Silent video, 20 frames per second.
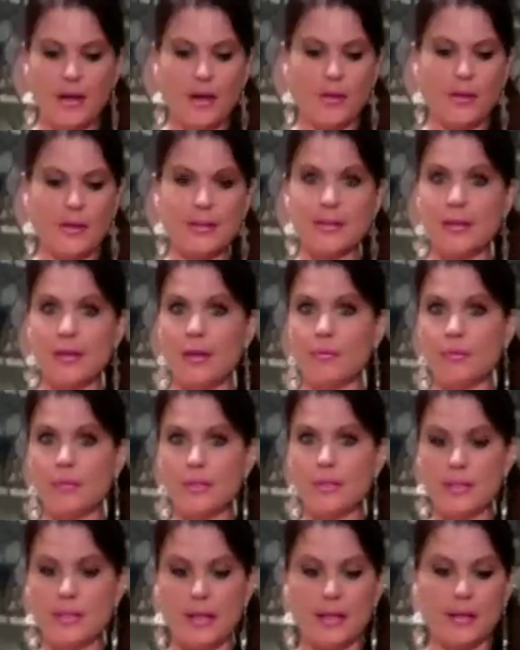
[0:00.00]
Okay, so now I'm
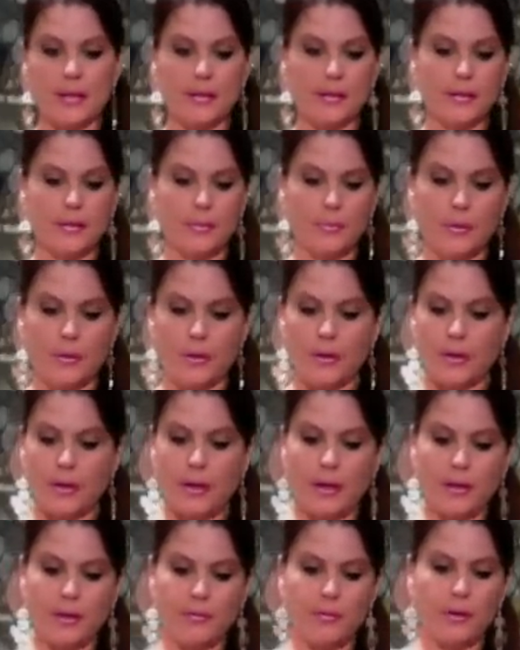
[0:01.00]
just adding a little more
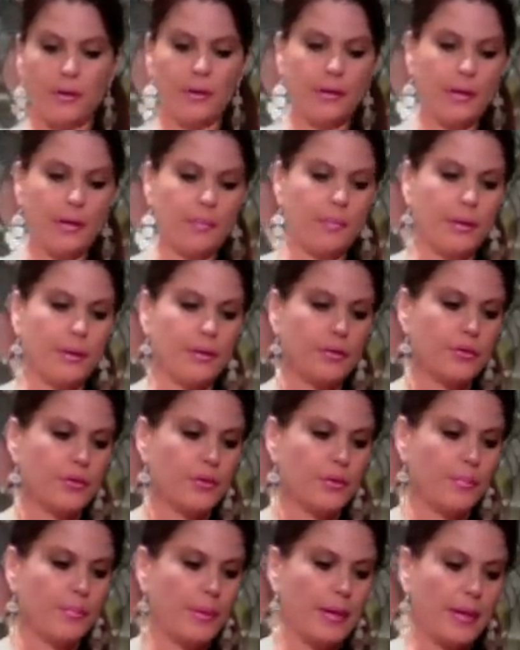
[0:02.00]
olive oil and butter to
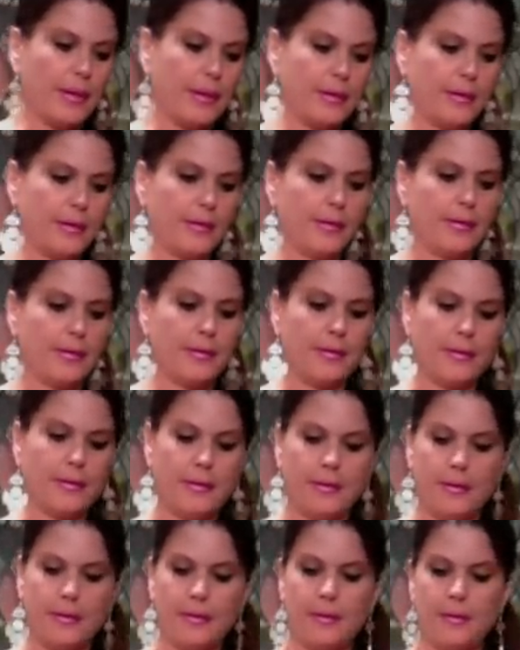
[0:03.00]
the pan.
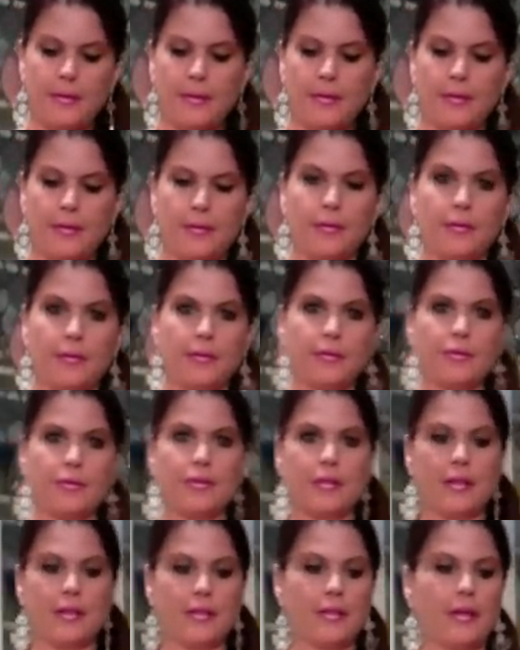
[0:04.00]

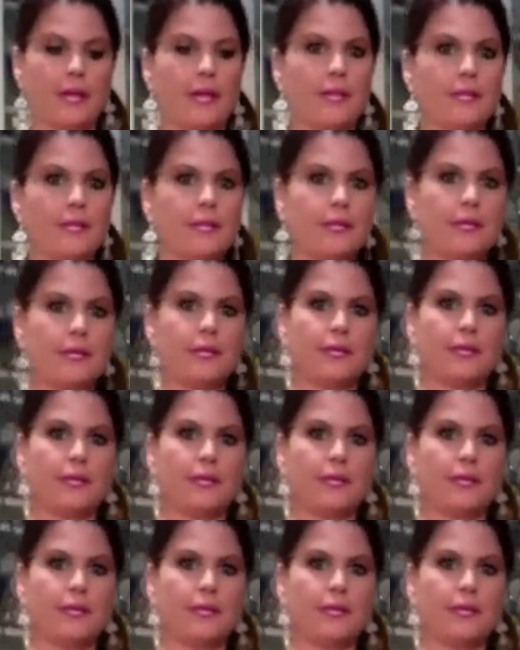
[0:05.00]
Just like that.